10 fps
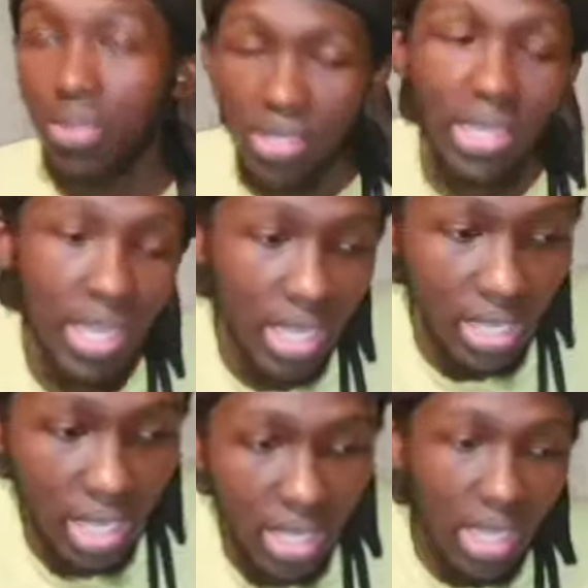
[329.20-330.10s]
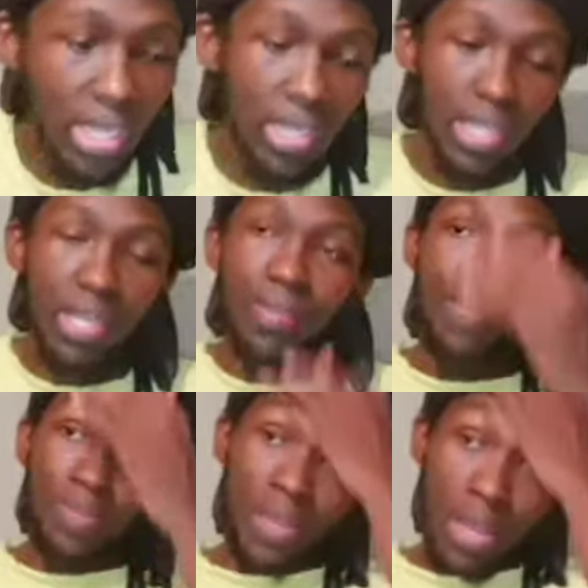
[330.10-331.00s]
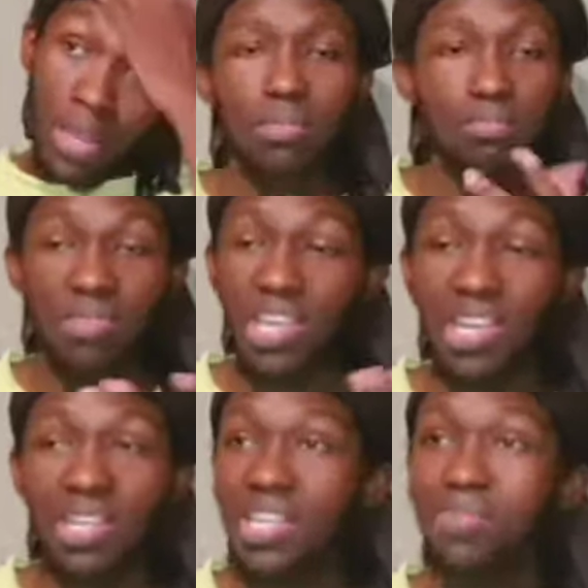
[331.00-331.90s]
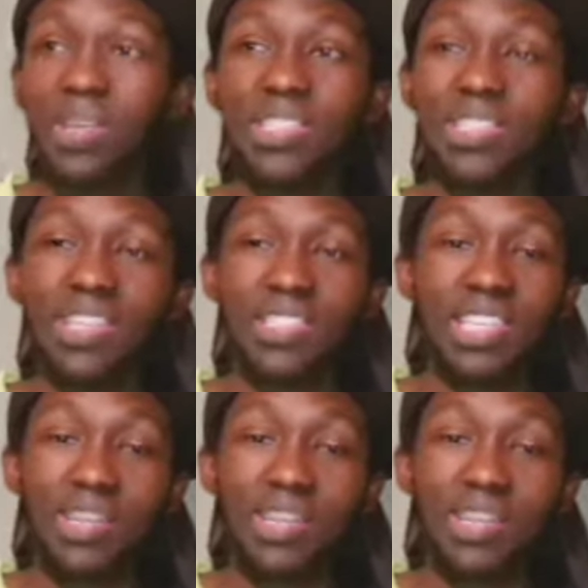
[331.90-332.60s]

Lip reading: I get that. Yeah, it makes sense.